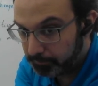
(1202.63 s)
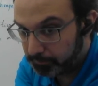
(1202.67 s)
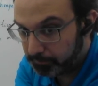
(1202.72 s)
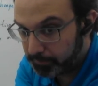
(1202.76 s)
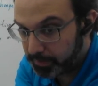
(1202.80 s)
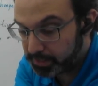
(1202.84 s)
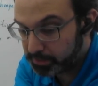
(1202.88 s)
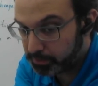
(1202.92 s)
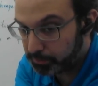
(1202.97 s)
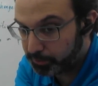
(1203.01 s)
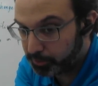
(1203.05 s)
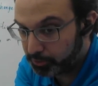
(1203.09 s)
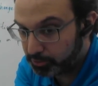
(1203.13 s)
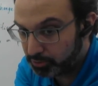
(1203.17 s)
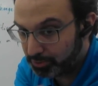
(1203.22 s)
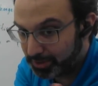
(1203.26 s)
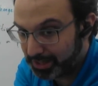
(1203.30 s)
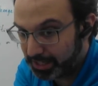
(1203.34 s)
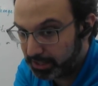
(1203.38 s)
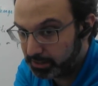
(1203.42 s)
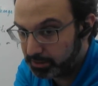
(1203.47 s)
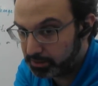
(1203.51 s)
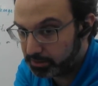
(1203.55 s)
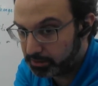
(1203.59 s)
as opposed to
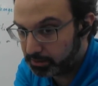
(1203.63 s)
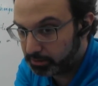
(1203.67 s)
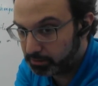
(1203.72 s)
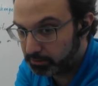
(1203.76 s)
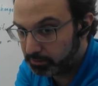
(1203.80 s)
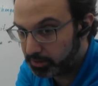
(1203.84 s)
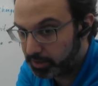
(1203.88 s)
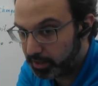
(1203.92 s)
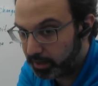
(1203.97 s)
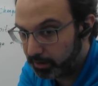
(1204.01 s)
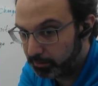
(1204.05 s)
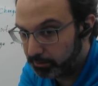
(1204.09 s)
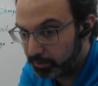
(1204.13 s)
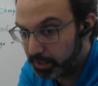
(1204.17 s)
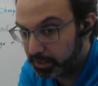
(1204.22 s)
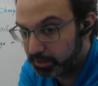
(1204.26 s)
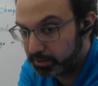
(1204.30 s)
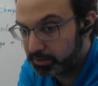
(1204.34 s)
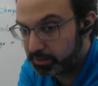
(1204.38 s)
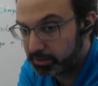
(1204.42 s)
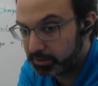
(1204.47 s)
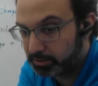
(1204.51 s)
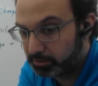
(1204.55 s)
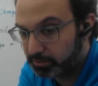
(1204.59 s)
an instant of time. An
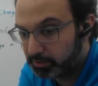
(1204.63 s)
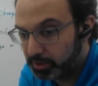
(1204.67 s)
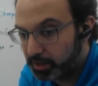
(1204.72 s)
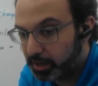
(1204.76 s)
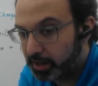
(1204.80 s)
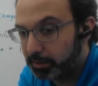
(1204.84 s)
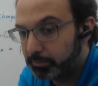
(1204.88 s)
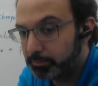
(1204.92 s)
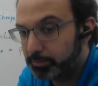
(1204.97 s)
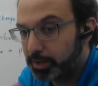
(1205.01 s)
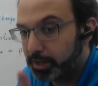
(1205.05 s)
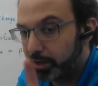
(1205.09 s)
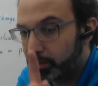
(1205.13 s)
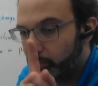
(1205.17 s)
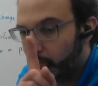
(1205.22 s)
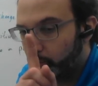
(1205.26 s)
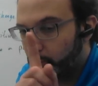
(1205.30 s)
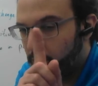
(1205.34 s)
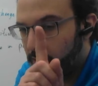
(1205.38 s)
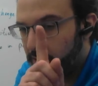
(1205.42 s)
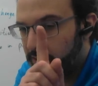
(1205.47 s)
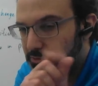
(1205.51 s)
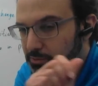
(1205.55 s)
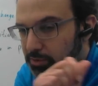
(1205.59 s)
instant of time being
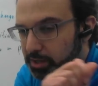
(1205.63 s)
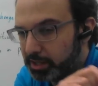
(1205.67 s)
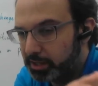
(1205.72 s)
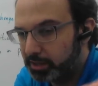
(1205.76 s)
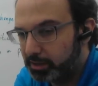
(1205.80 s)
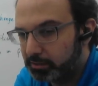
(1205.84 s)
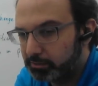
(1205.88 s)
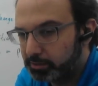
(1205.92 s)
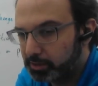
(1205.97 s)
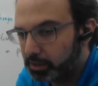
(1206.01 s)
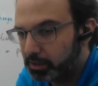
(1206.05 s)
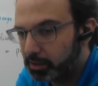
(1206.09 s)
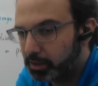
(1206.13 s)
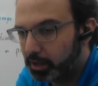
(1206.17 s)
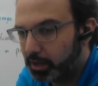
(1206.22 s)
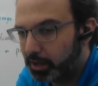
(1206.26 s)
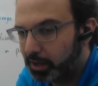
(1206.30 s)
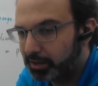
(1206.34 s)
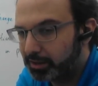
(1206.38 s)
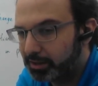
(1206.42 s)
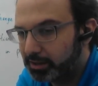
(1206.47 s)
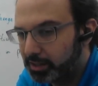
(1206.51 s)
one reading of the clock,